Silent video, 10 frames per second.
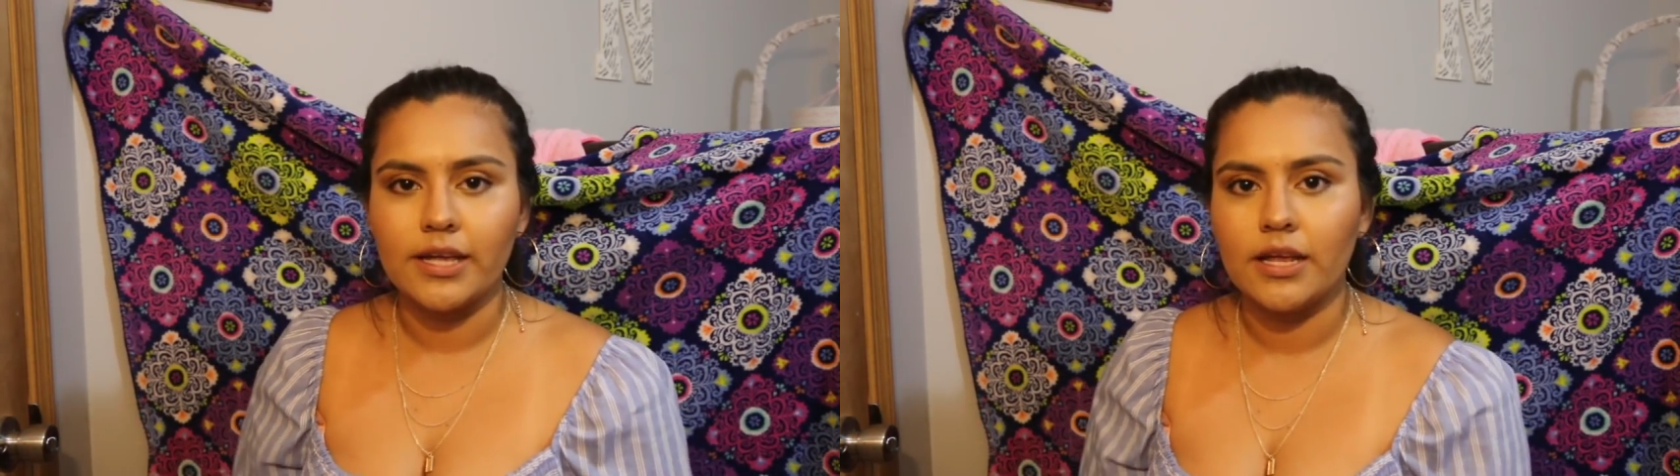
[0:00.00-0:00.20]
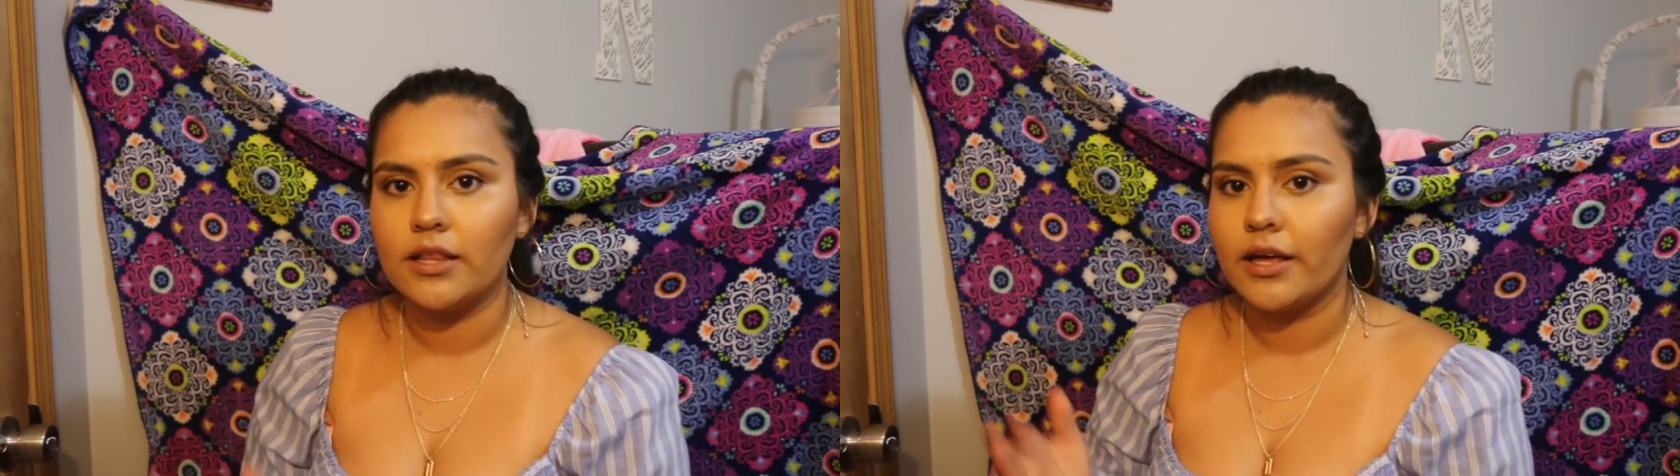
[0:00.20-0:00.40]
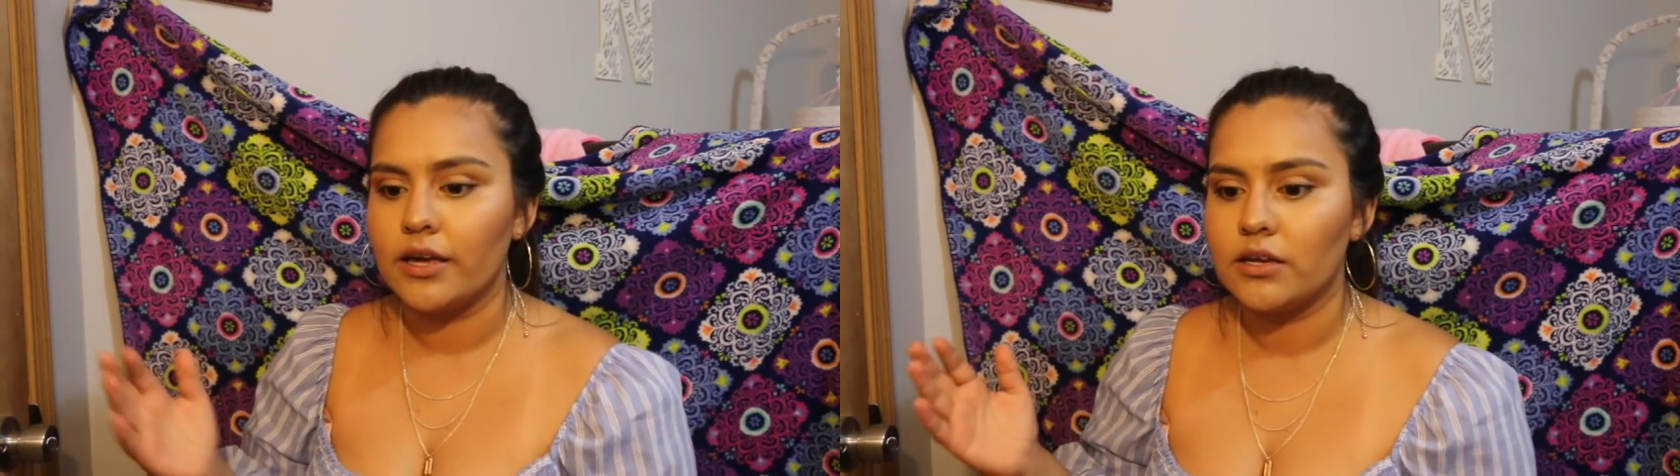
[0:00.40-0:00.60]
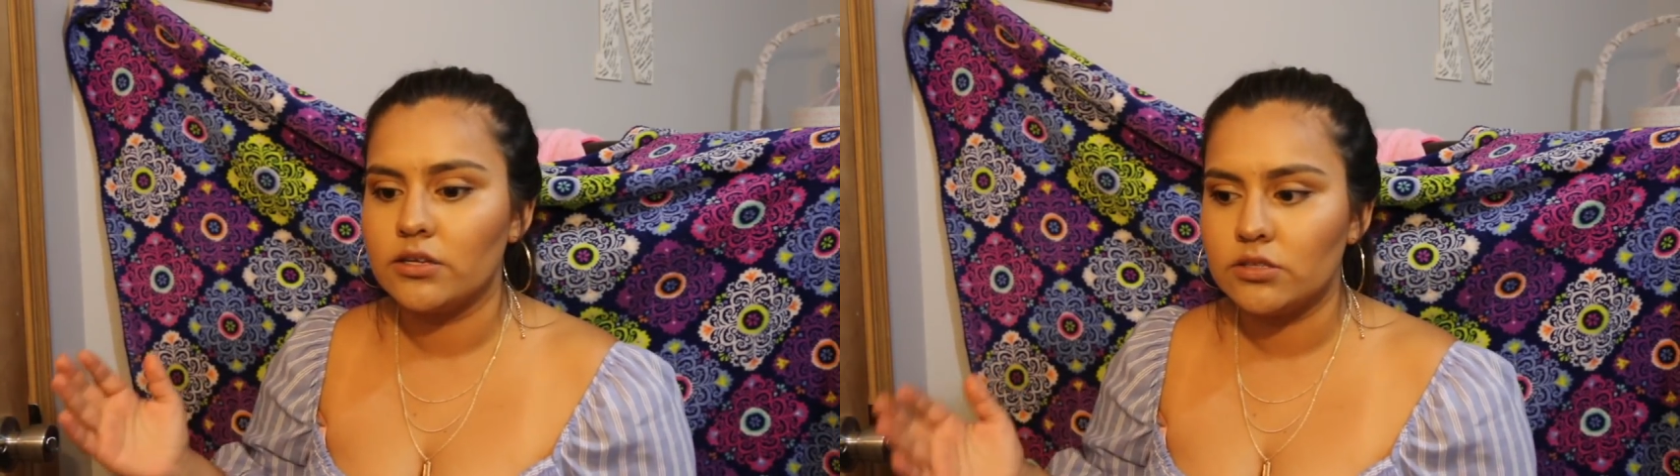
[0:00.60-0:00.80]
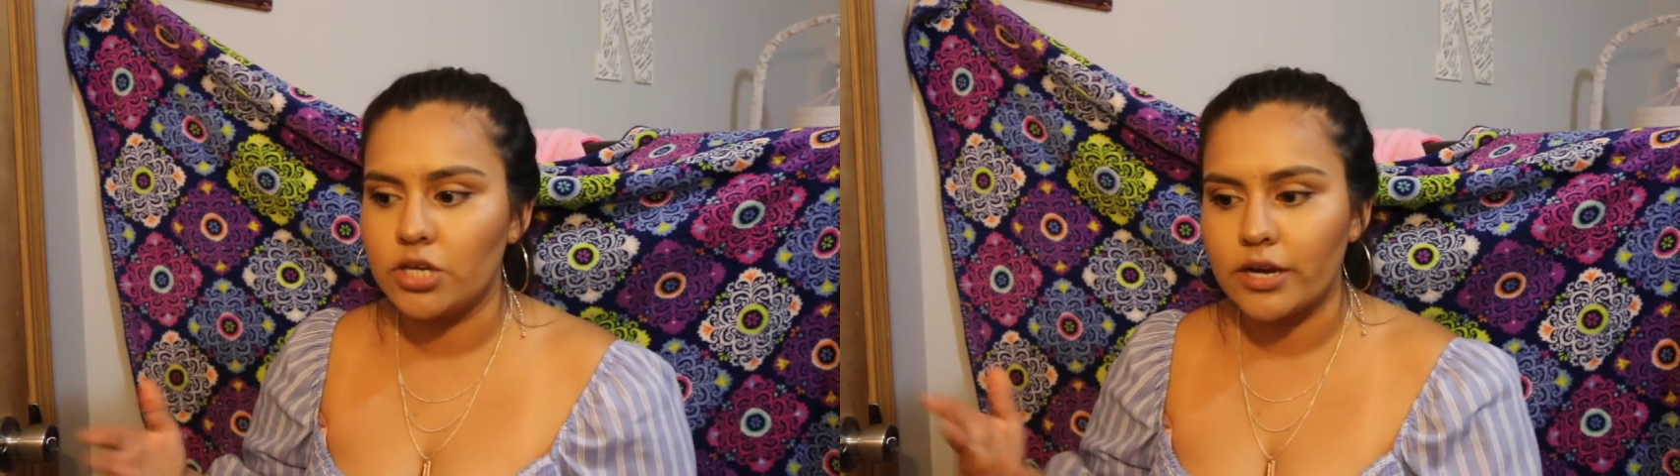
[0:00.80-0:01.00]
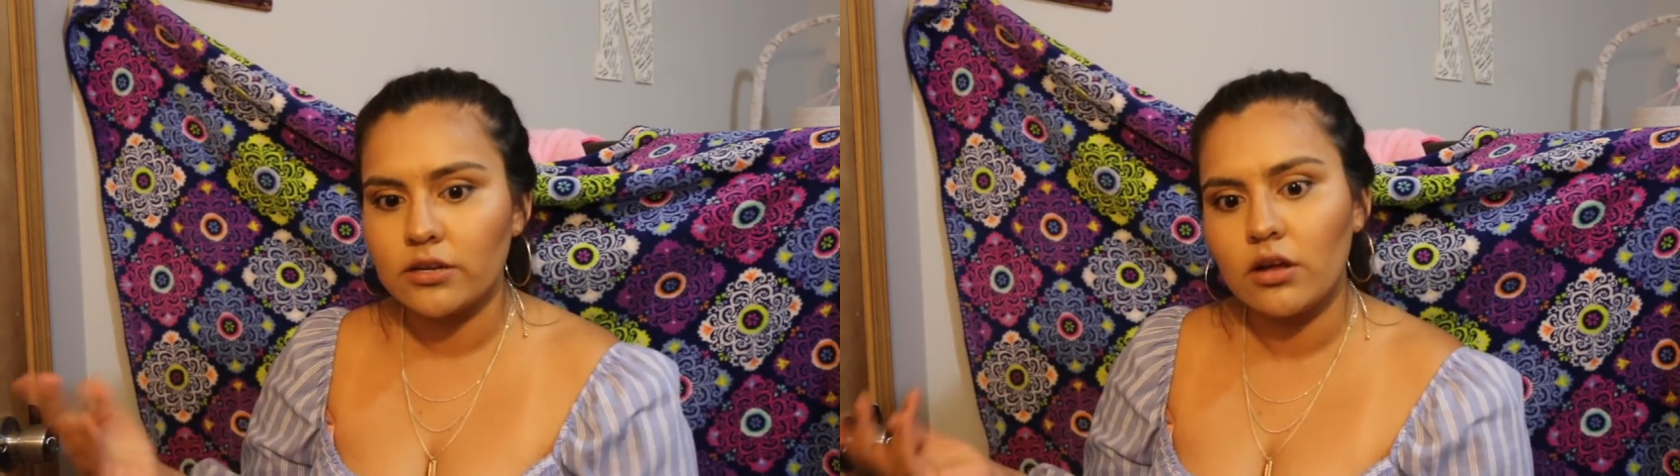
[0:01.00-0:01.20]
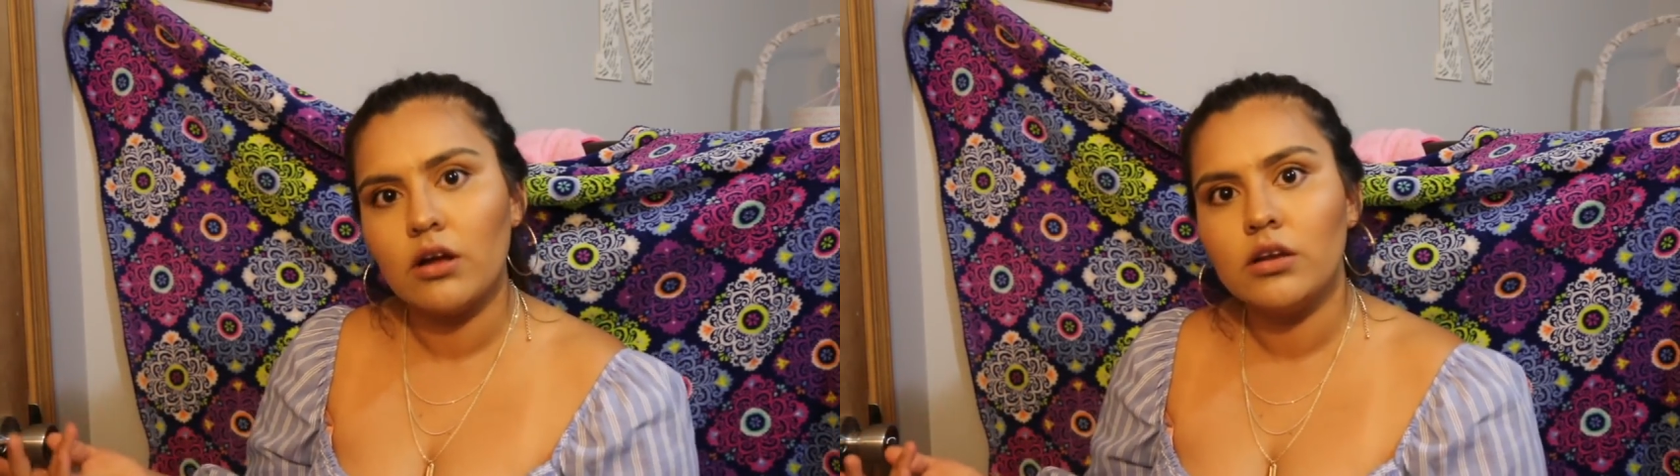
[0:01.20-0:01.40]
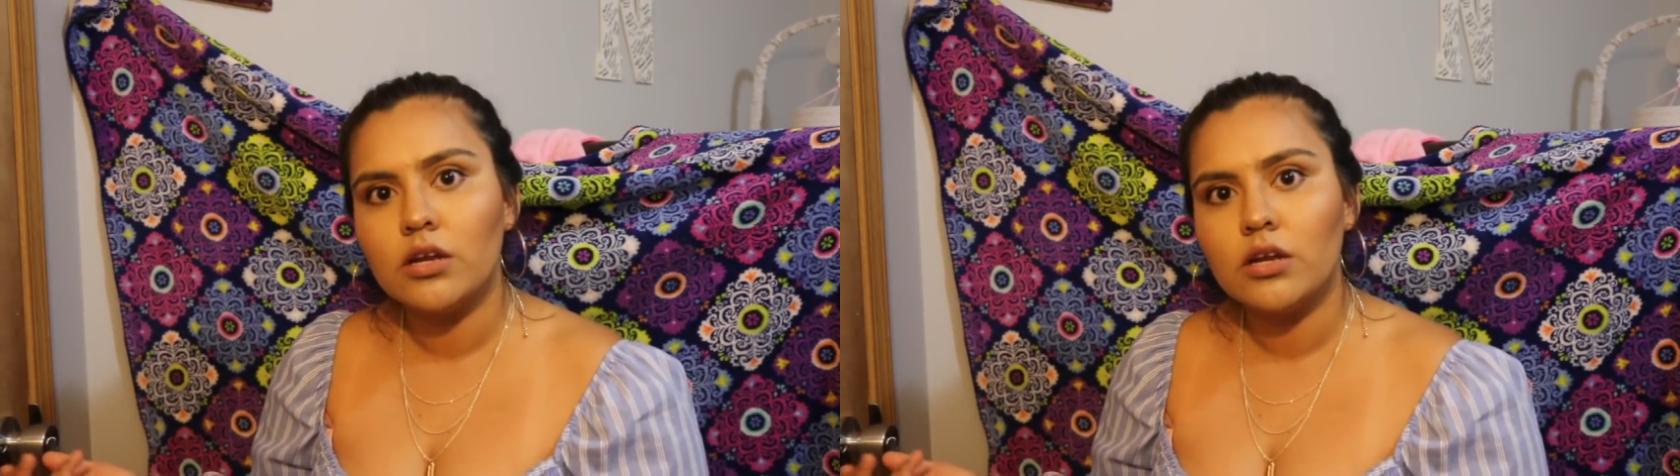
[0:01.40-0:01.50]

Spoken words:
getting like checked on,